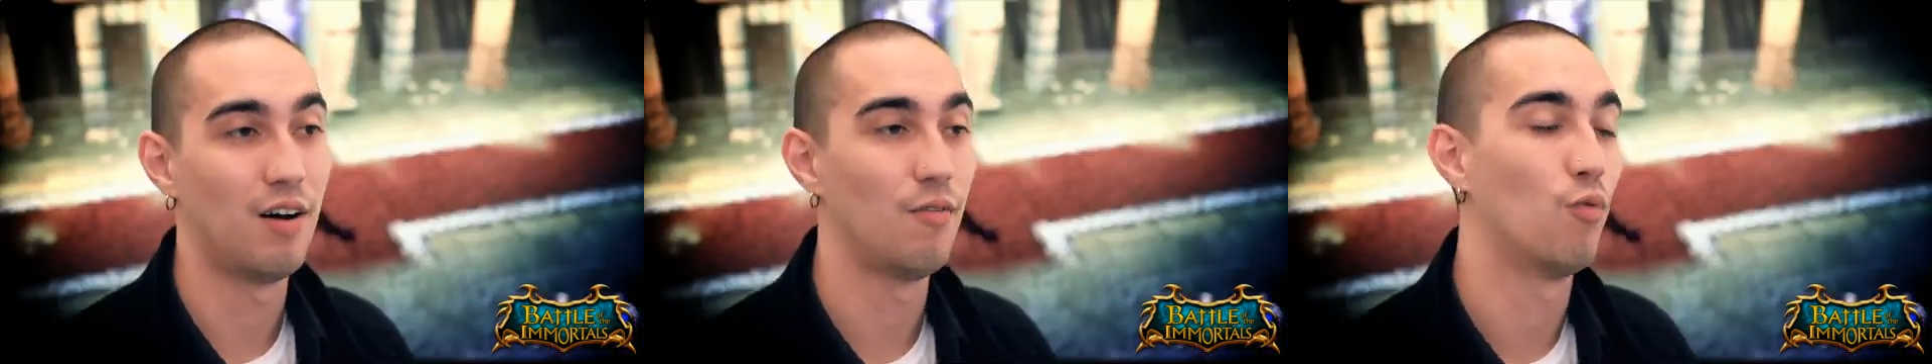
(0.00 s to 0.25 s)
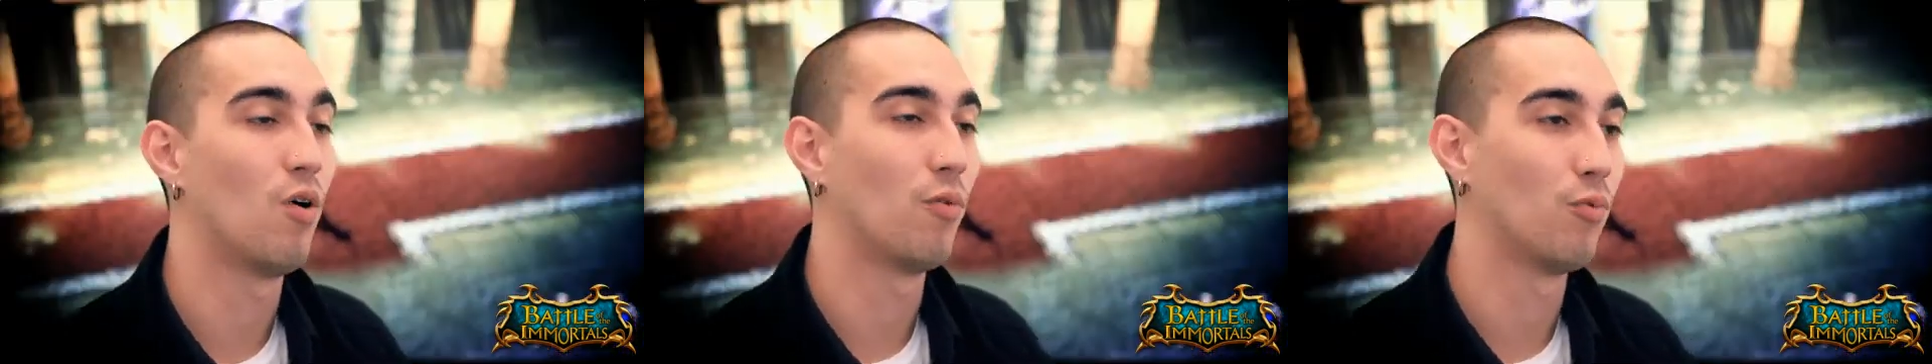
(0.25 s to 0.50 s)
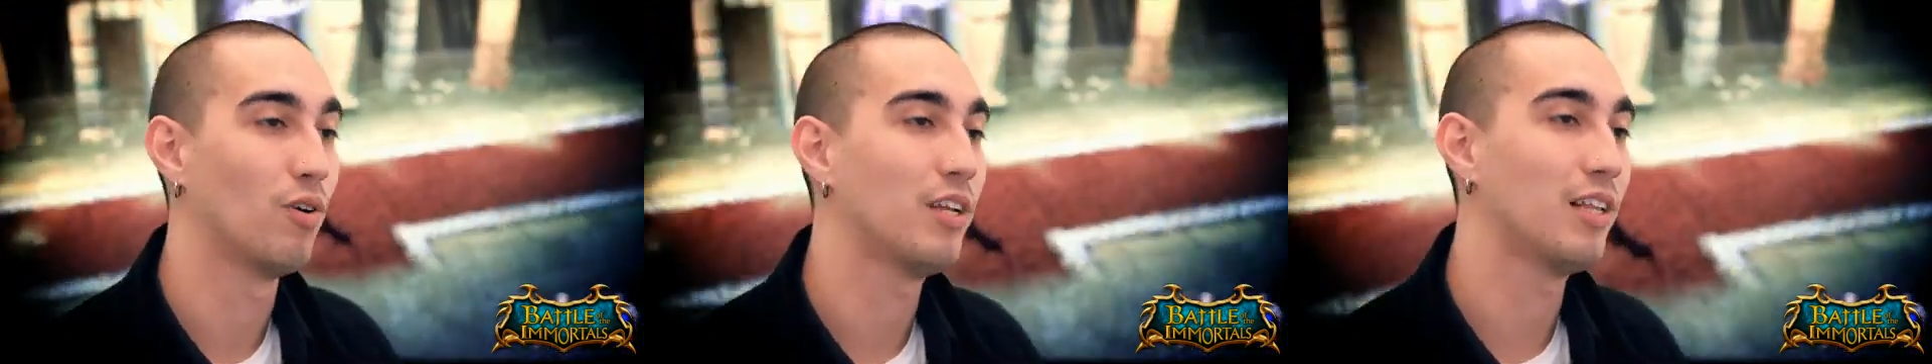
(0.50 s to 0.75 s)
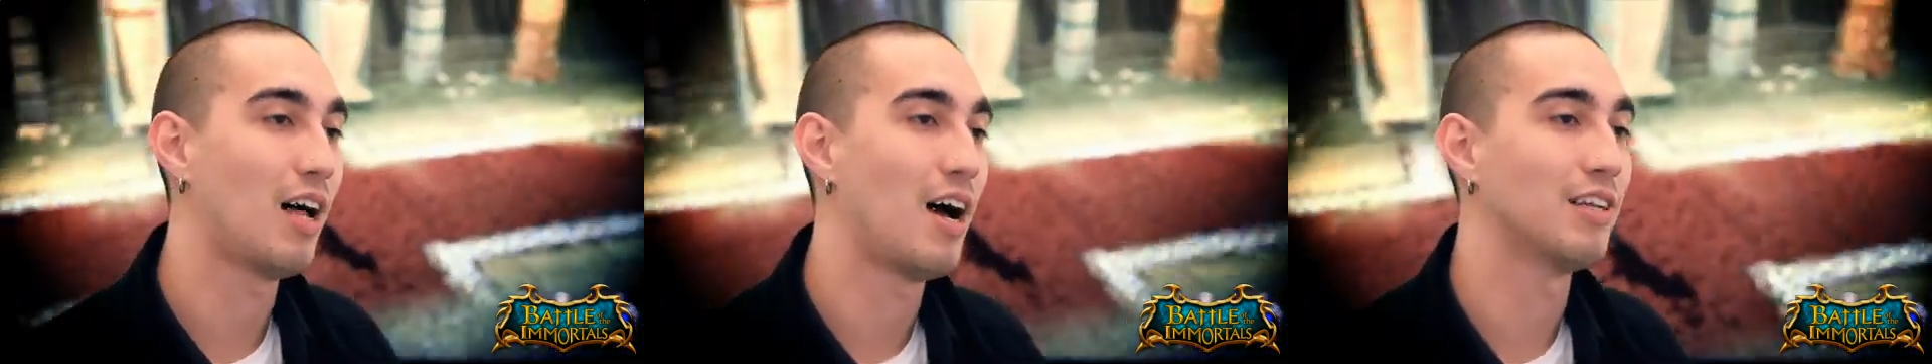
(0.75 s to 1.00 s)
of what
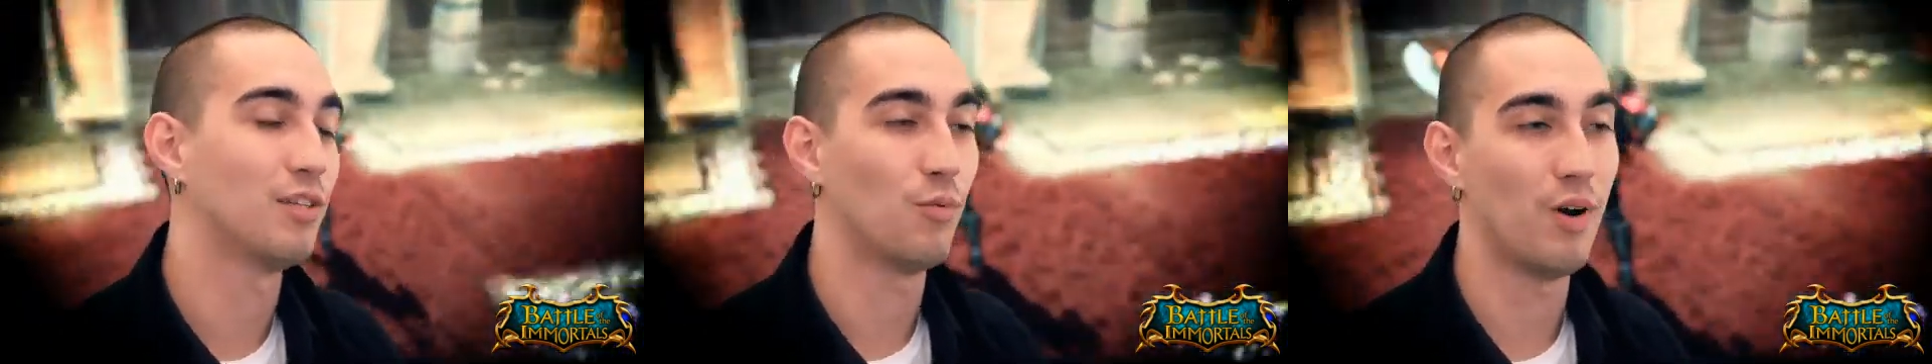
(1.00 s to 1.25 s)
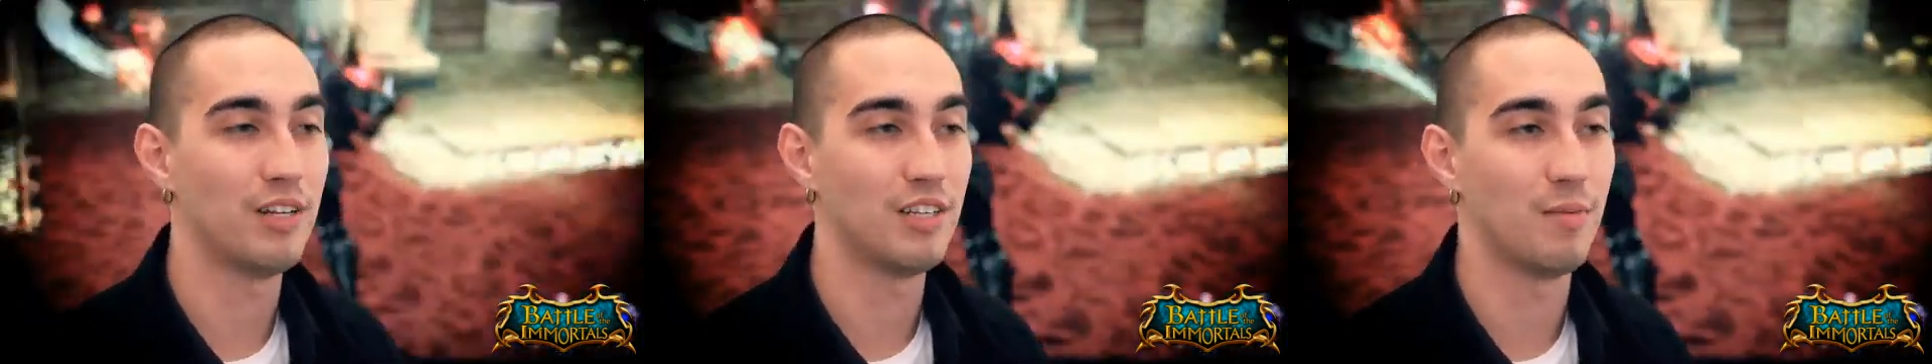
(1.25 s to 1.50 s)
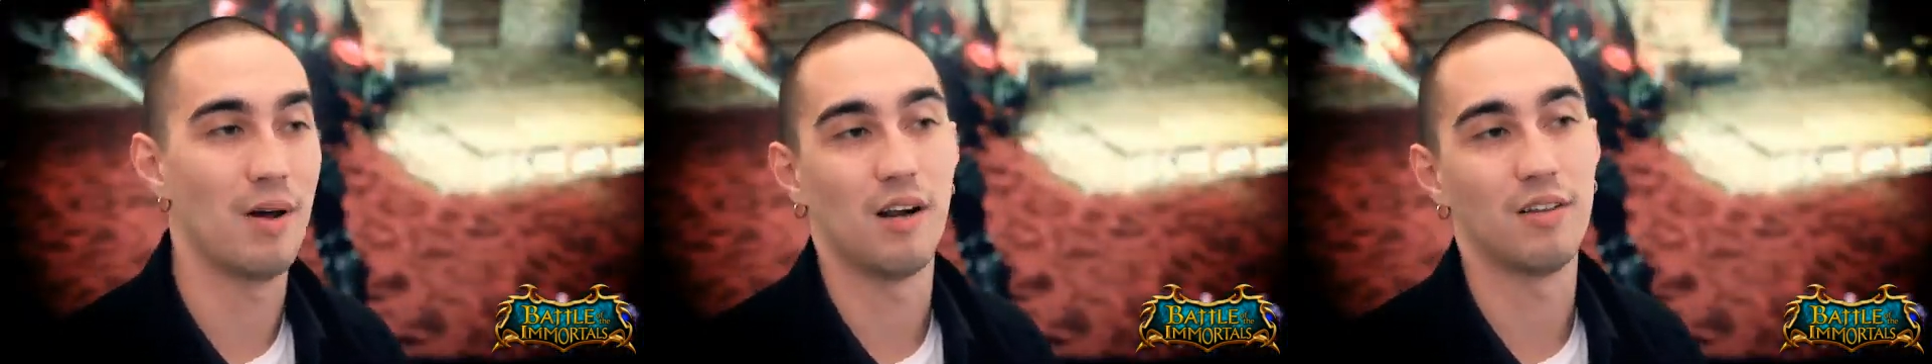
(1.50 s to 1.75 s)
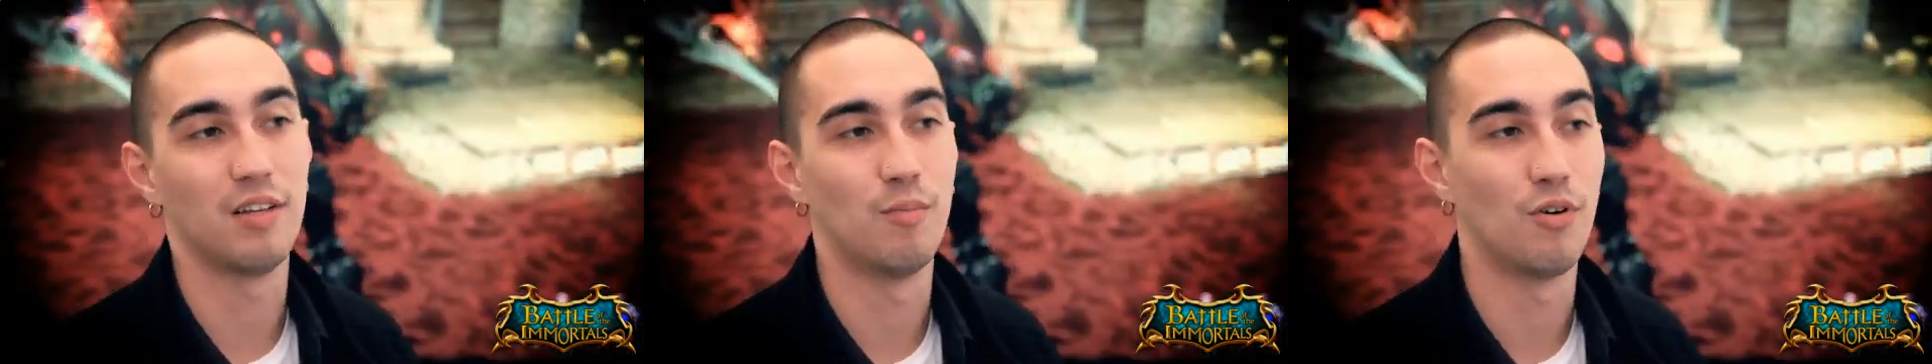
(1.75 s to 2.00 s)
really lies and waits in
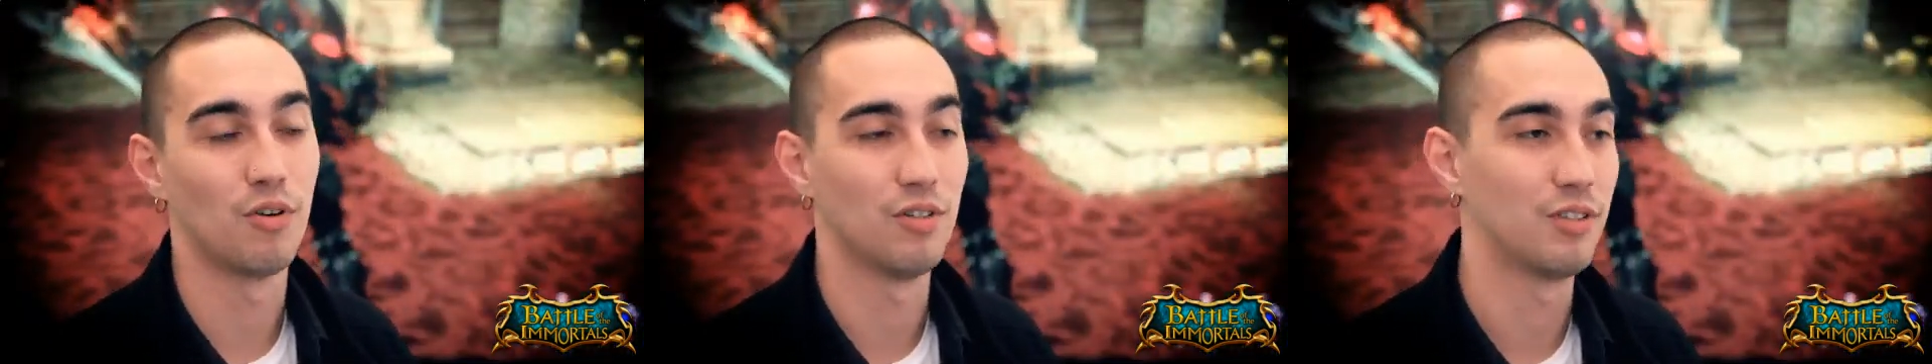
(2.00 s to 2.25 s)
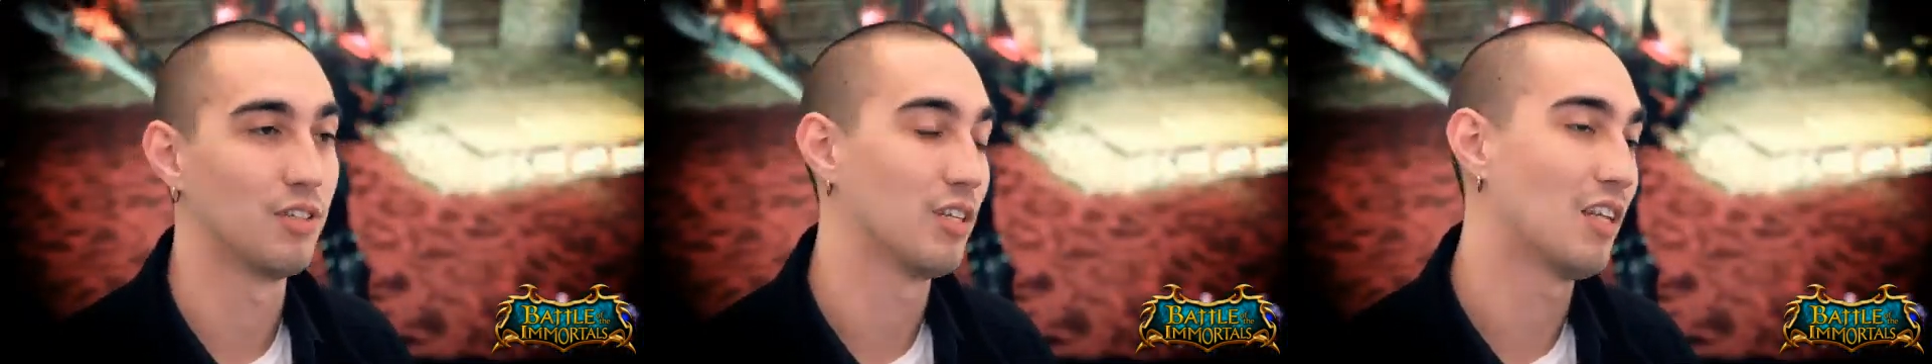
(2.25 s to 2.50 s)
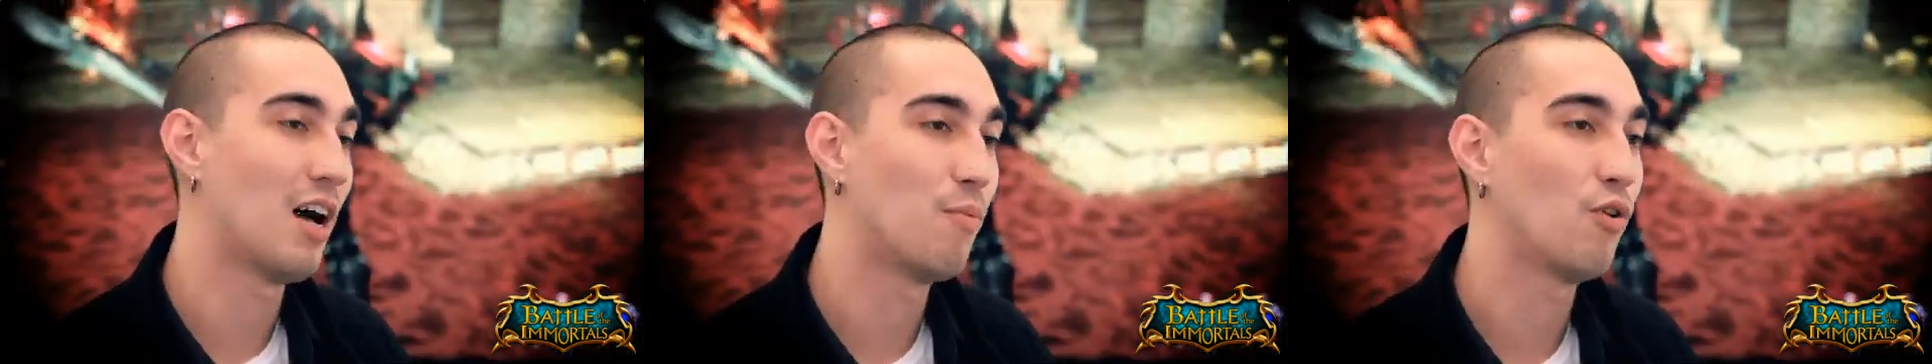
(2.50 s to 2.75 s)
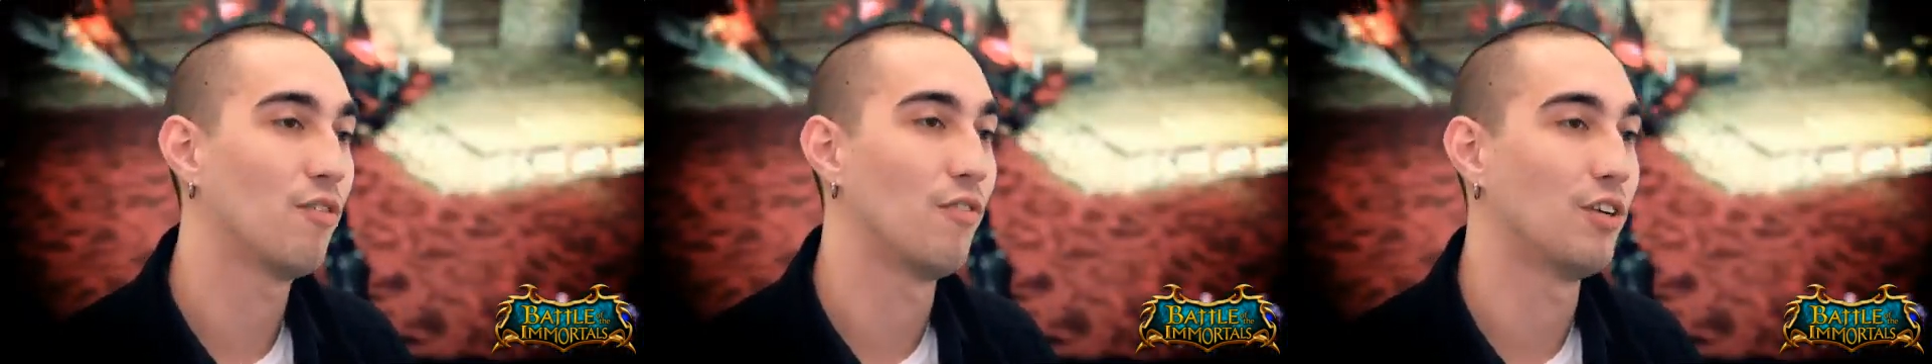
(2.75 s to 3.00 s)
Battle of the Immortals. There's a lot
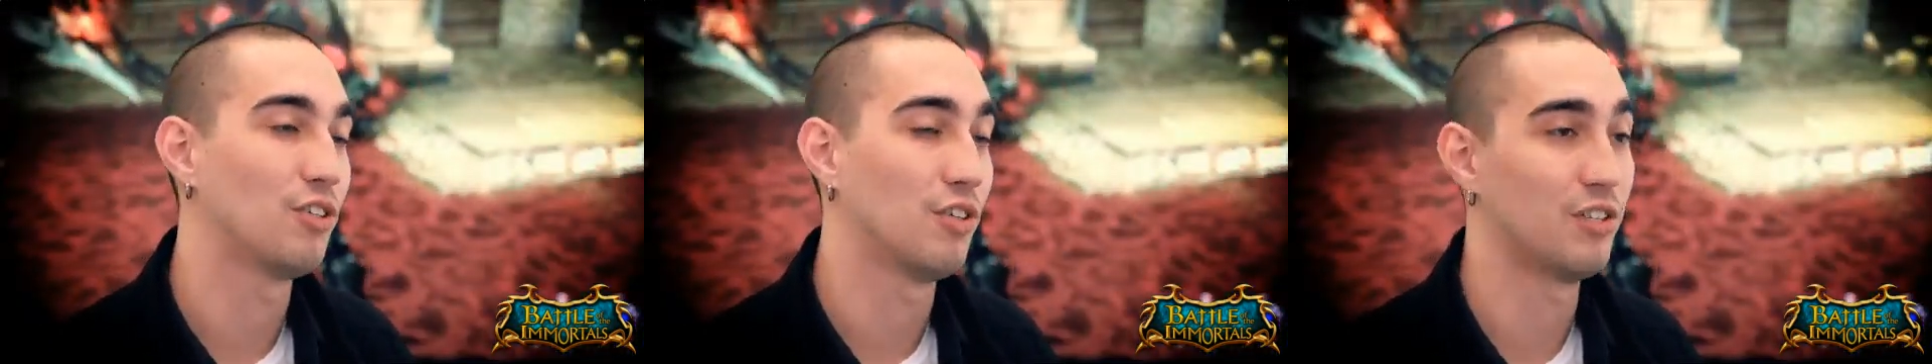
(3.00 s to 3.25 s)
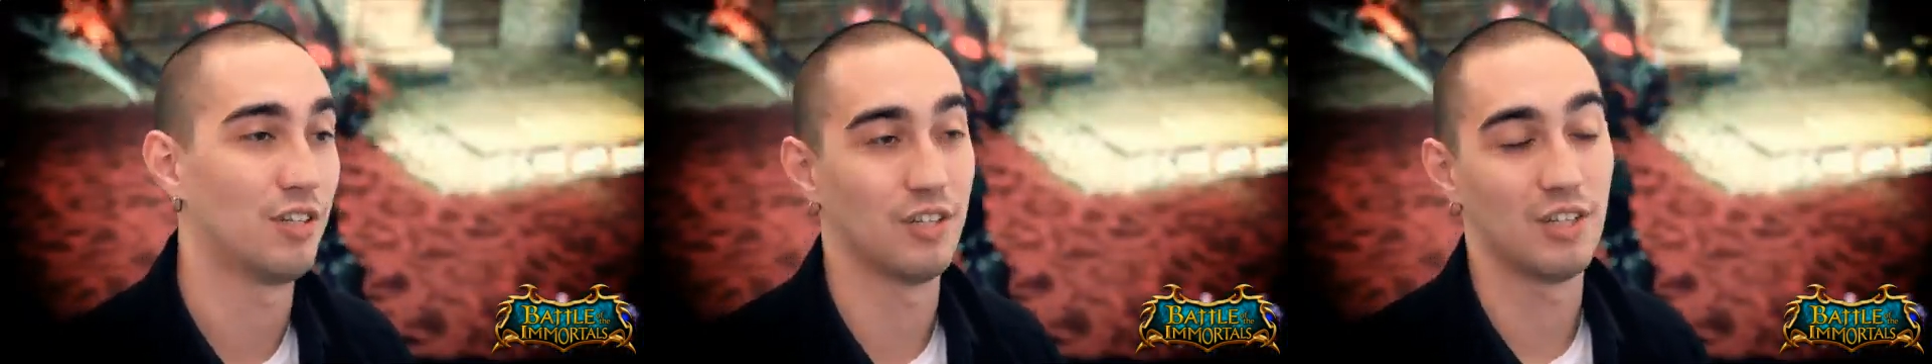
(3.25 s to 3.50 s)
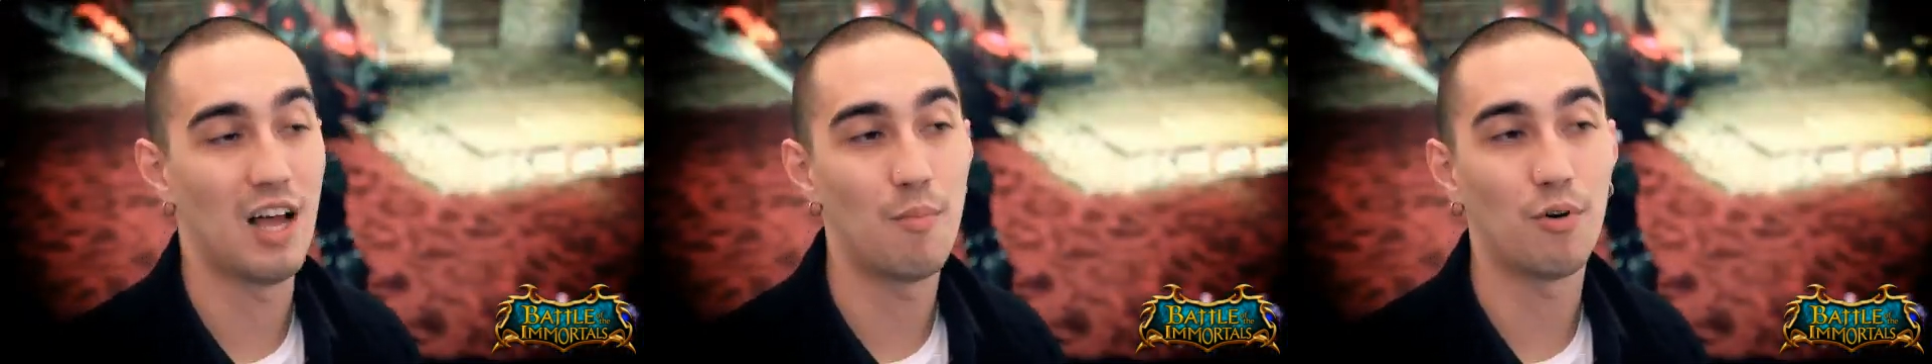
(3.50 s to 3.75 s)
more adventures, there's a lot